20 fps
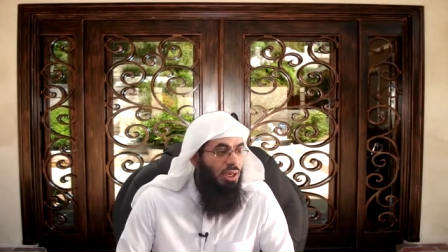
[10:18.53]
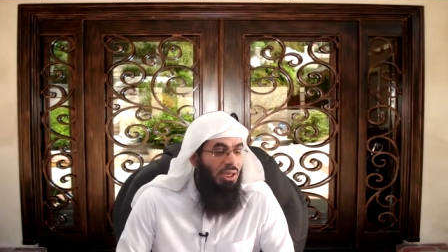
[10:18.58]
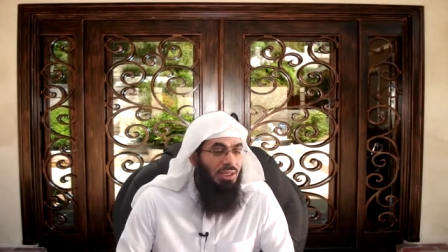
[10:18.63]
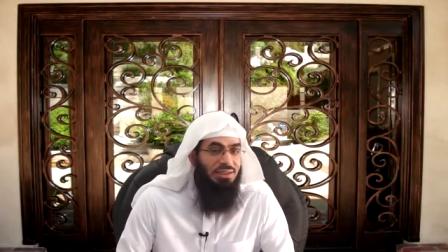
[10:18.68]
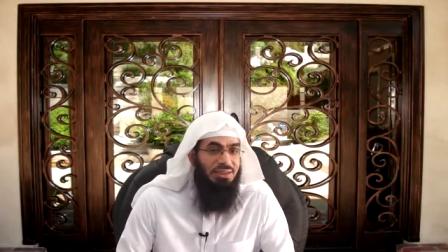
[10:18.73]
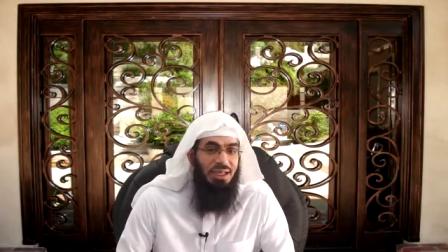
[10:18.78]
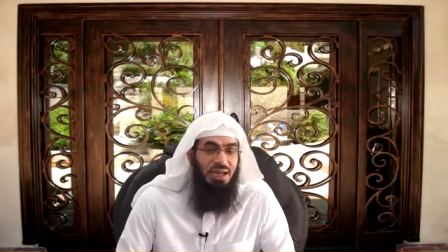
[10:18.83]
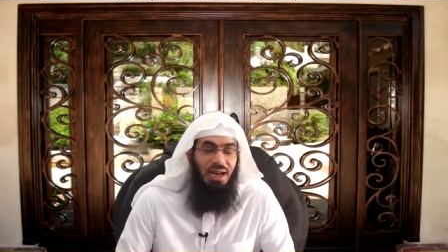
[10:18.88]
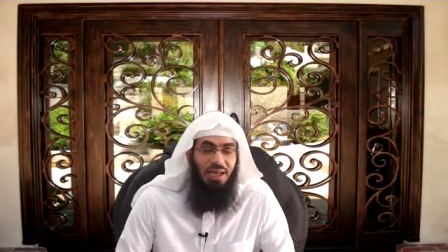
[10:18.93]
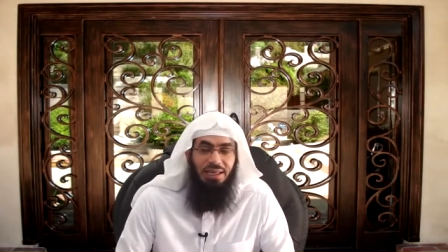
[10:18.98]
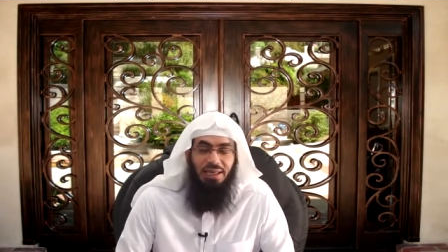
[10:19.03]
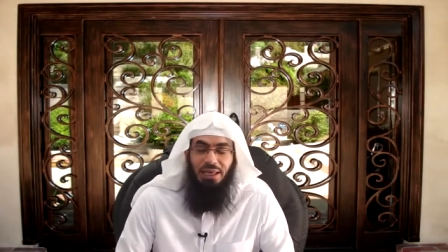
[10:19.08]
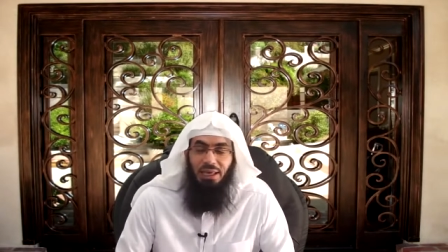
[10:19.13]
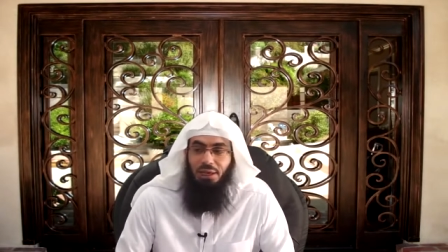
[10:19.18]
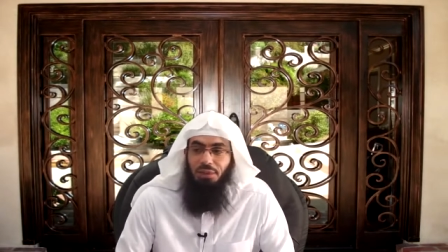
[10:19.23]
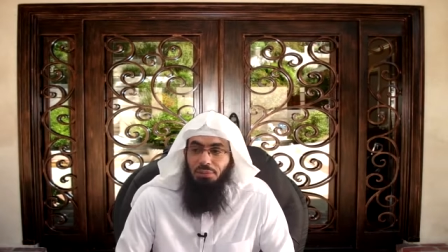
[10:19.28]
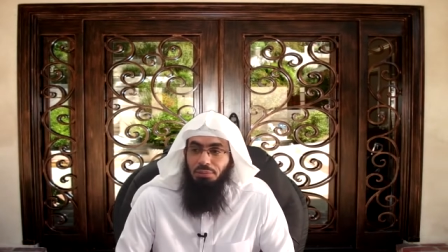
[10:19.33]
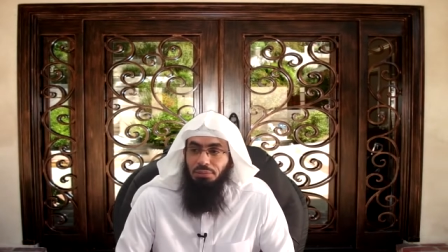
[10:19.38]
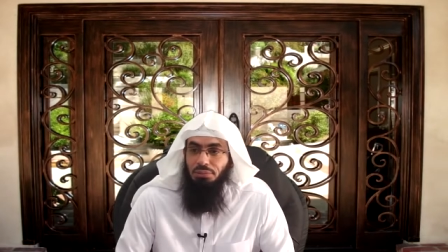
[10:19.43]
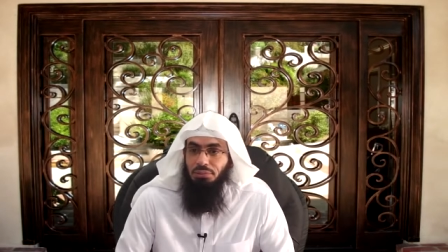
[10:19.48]
He said, I
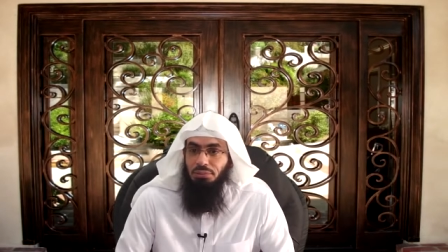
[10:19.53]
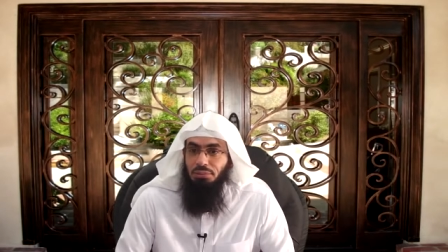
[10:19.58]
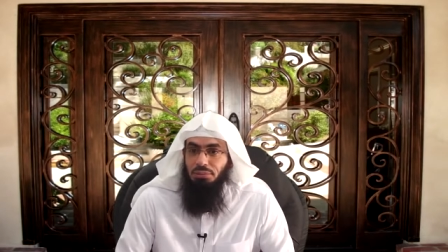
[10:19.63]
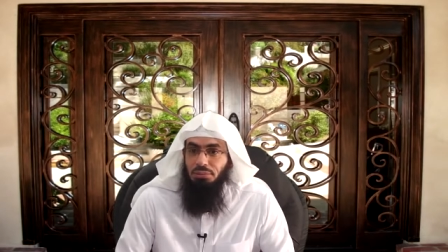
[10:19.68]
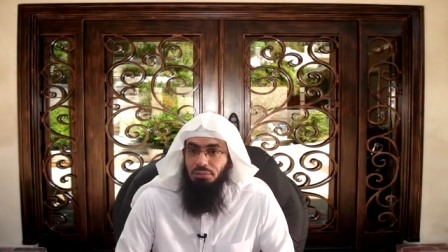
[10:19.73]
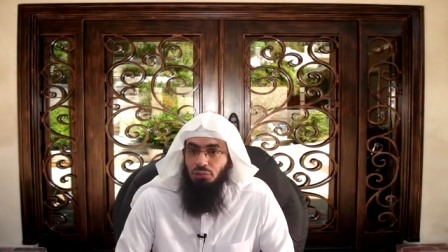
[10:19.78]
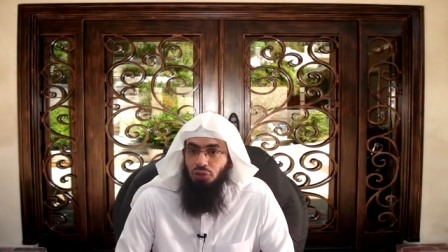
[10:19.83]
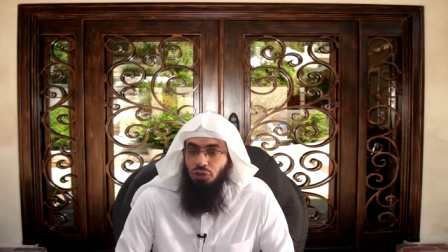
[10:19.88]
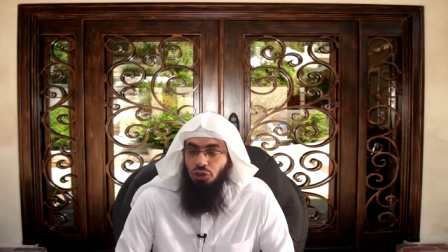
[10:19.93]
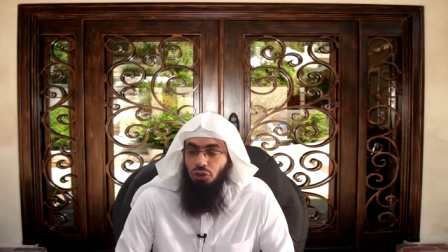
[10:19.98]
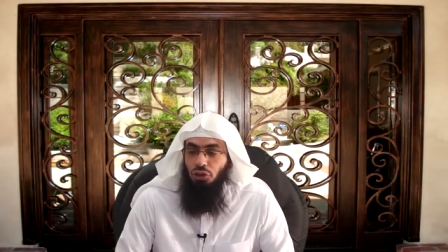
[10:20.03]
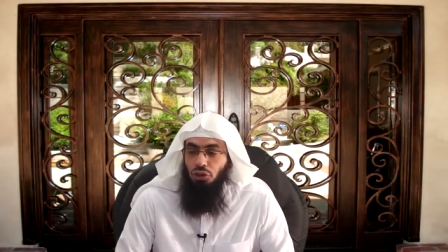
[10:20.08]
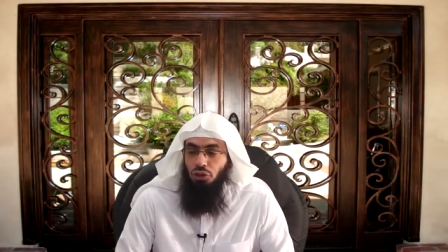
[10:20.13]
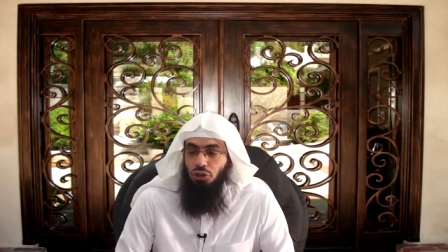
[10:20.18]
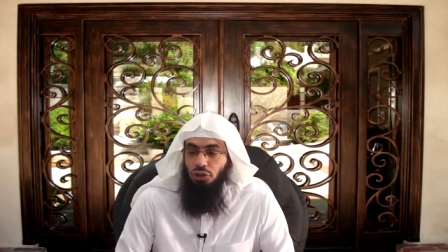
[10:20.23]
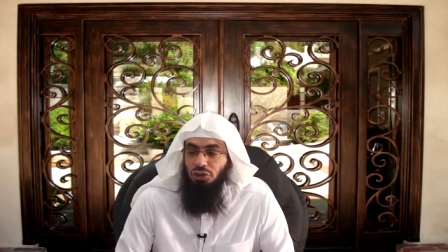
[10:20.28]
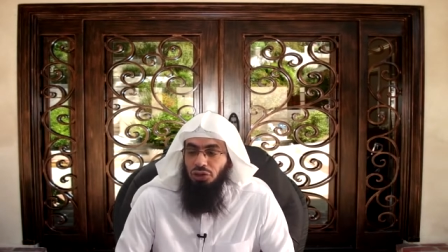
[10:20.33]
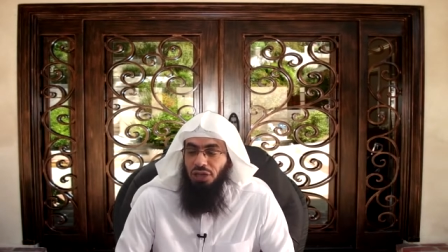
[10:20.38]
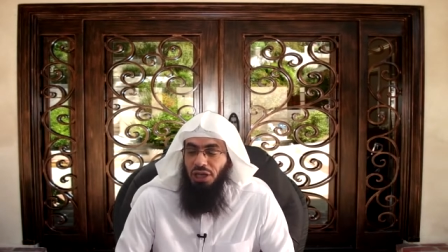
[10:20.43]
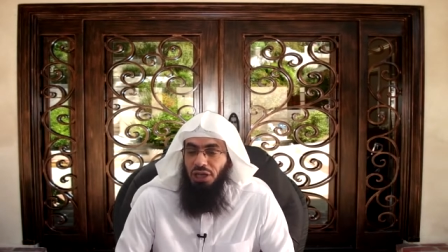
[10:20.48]
came
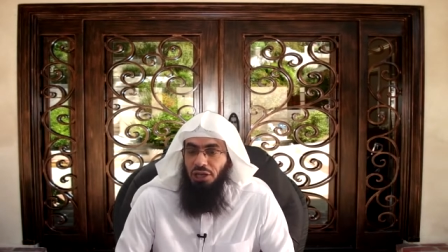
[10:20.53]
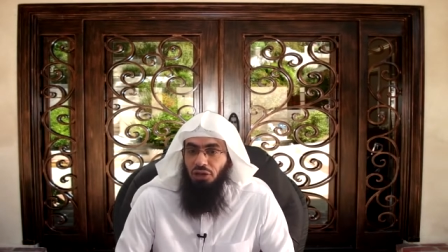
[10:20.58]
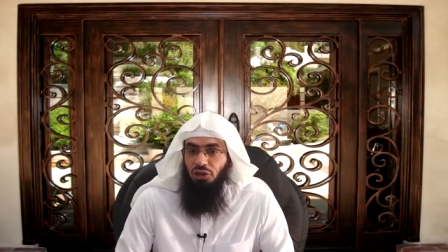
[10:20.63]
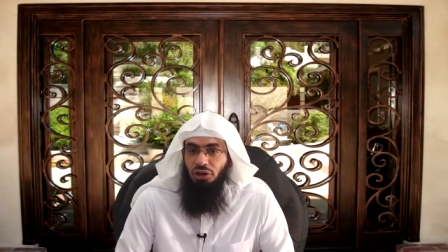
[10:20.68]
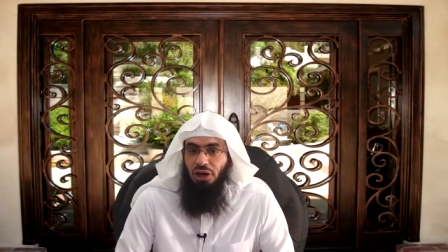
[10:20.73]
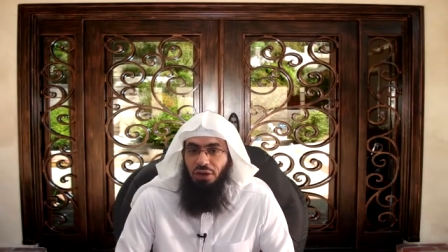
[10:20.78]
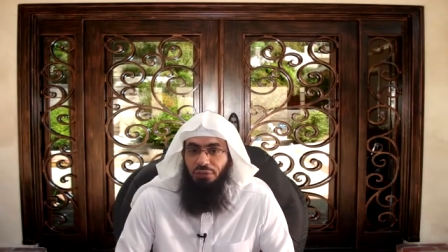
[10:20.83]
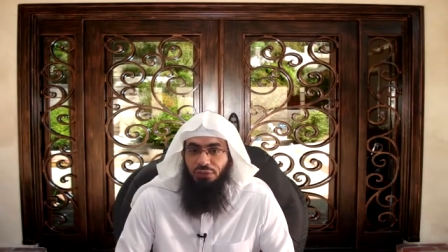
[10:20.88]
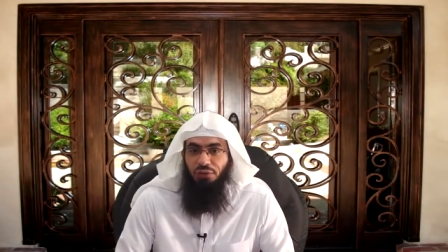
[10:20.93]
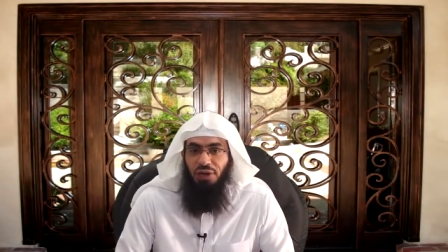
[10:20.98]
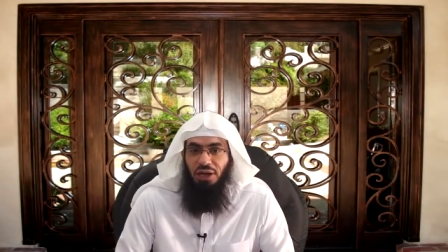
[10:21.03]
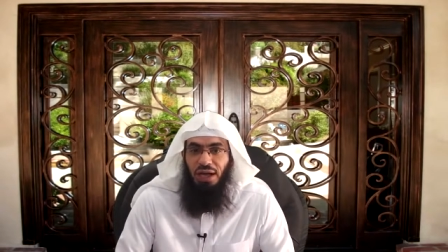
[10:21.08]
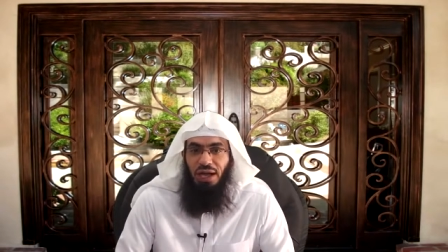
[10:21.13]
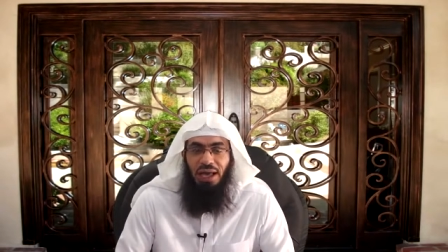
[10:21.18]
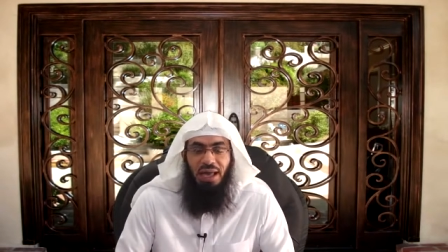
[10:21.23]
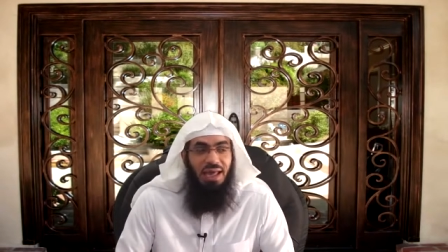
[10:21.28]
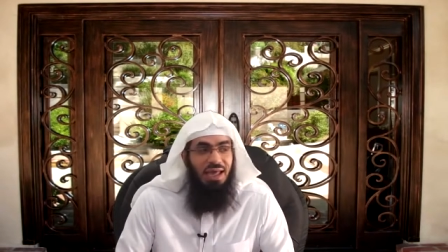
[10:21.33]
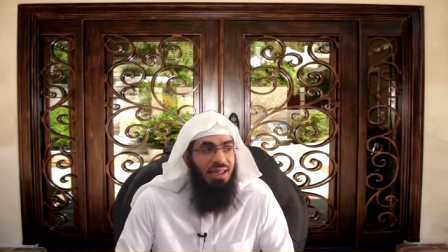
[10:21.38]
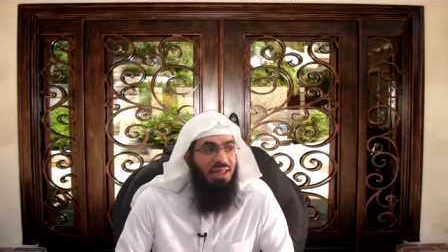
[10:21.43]
to tell you and I forgot.